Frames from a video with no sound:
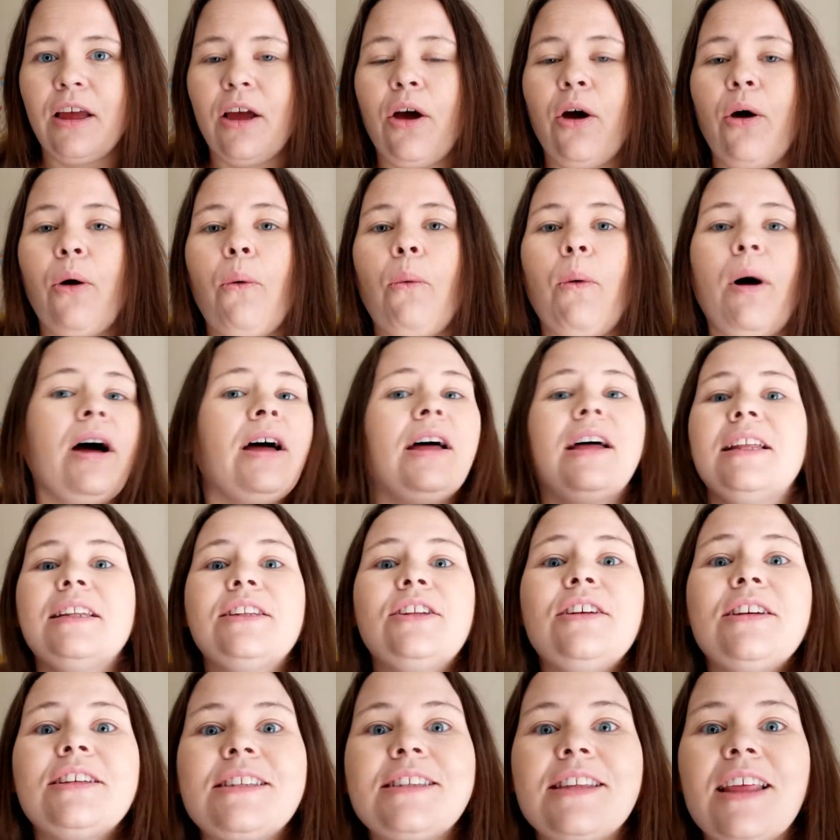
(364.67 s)
Well, it
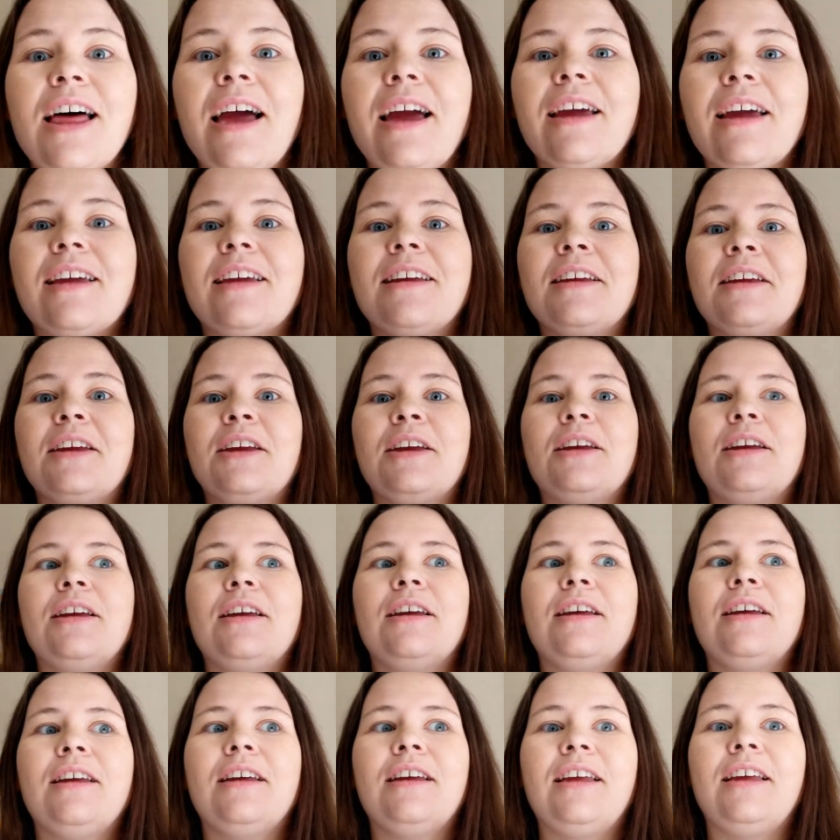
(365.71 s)
looks like
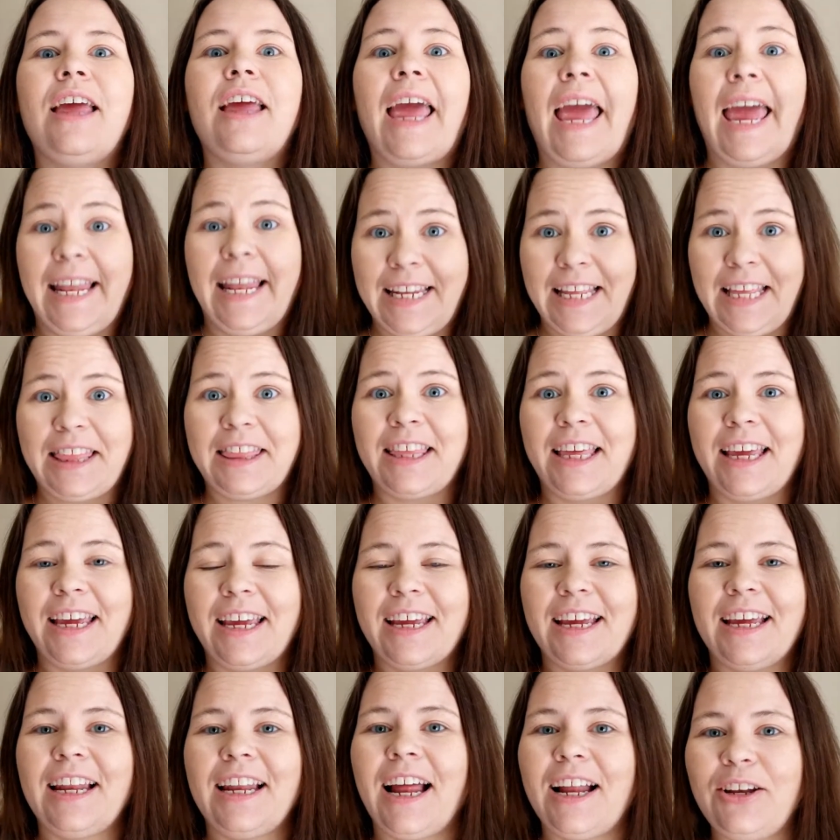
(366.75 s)
anything,
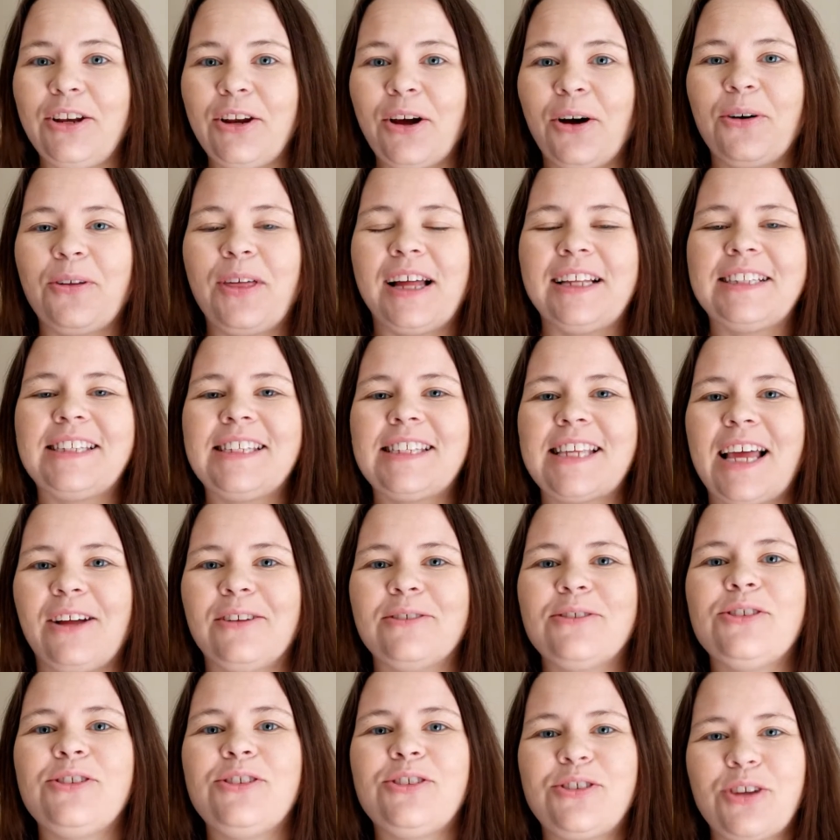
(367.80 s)
and I know that sounds
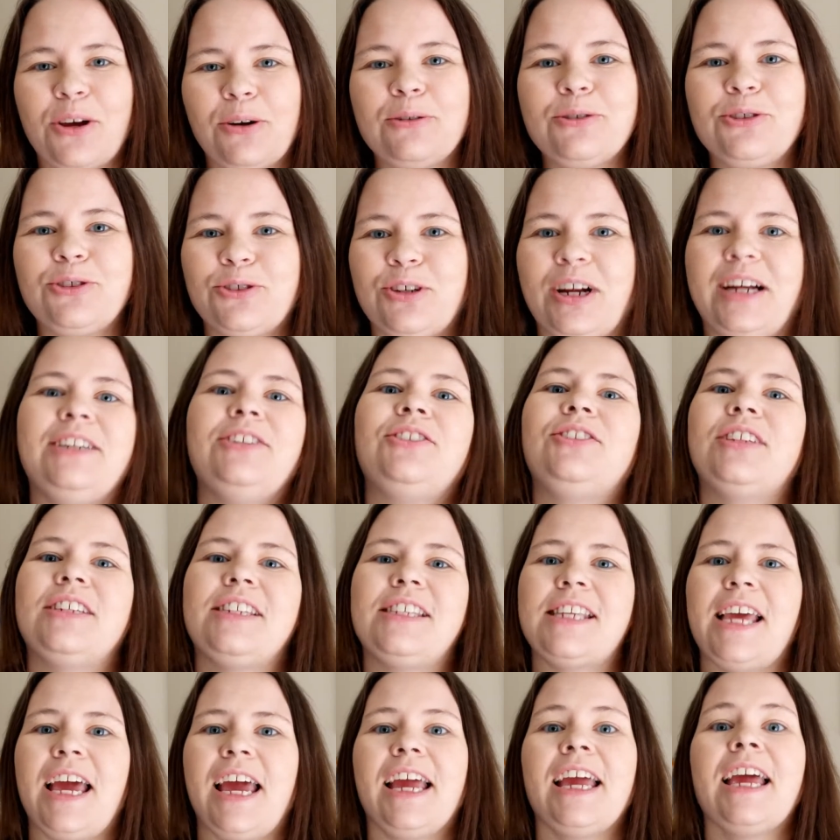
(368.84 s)
so strange to
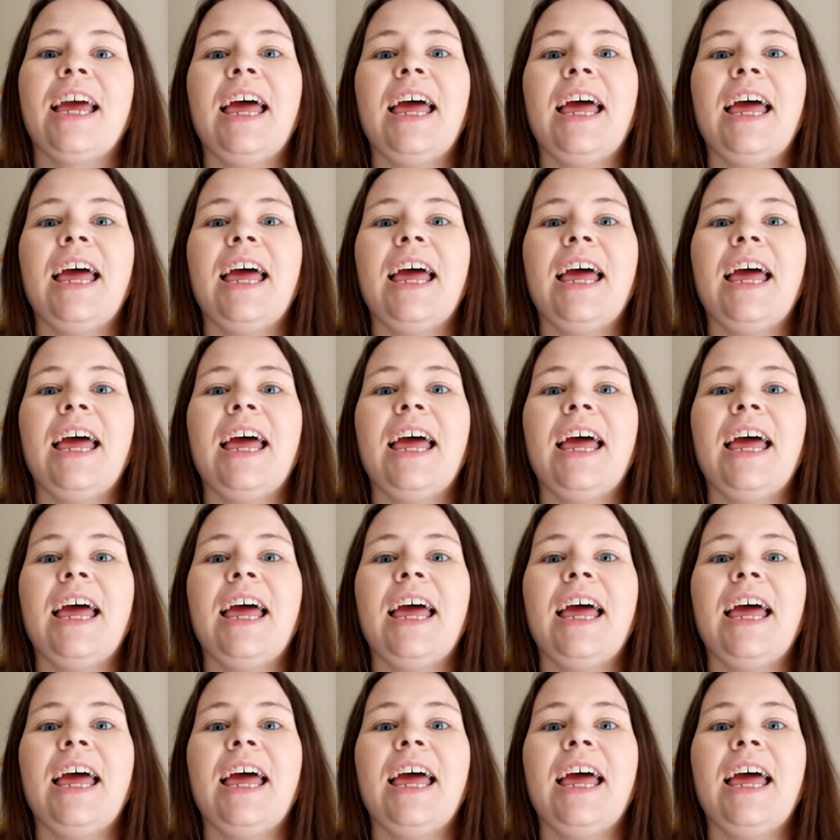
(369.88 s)
say.